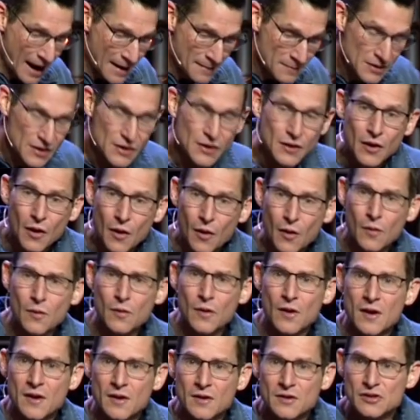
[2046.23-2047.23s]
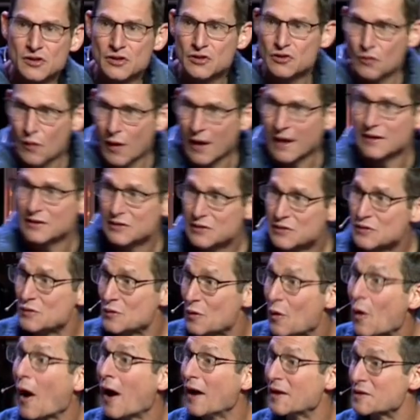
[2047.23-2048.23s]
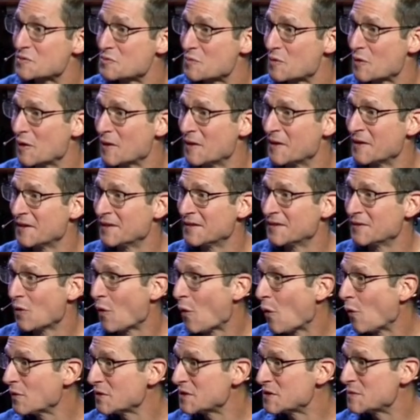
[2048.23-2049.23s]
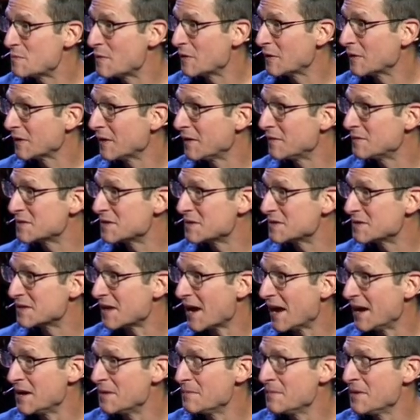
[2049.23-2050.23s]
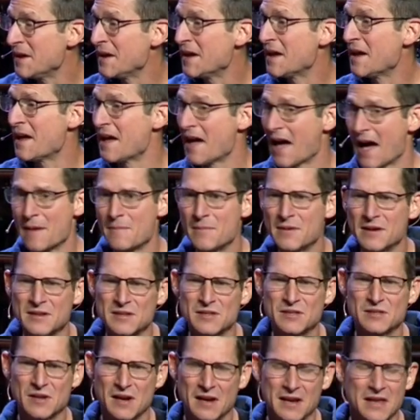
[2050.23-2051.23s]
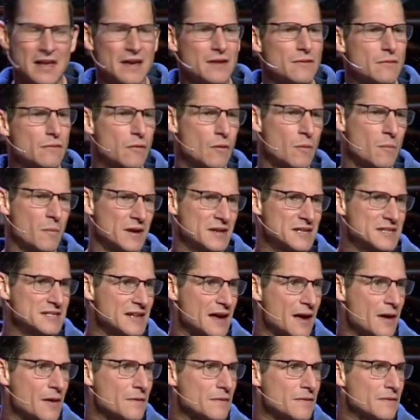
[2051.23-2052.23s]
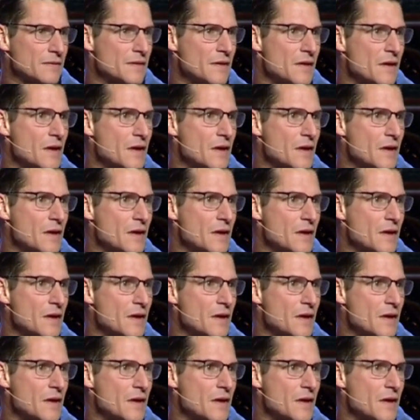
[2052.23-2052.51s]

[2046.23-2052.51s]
I'm going to go straight to God's word. The Holy Spirit lives inside of me. I'm going to study it for myself.